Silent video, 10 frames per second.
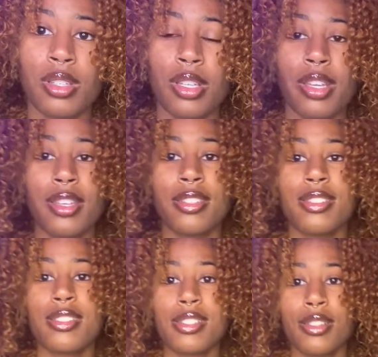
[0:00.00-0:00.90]

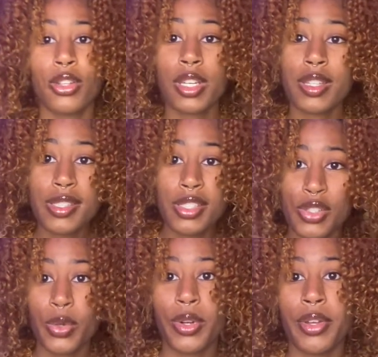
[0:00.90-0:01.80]
is look at this
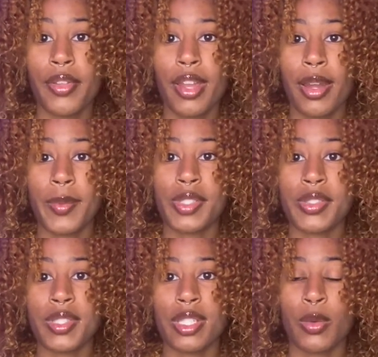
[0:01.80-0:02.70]
tutorial that I was
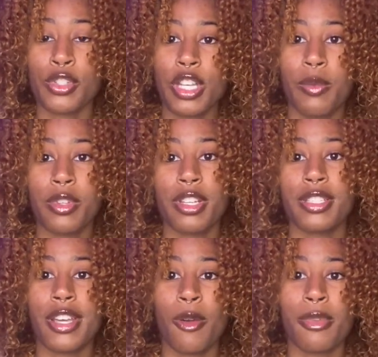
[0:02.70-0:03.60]
using, which I will link
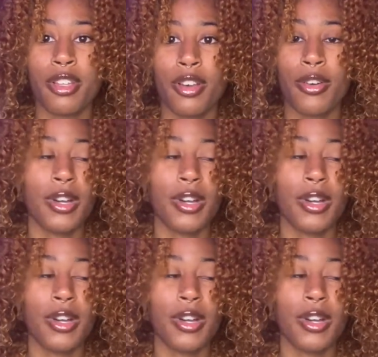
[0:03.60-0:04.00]
down below.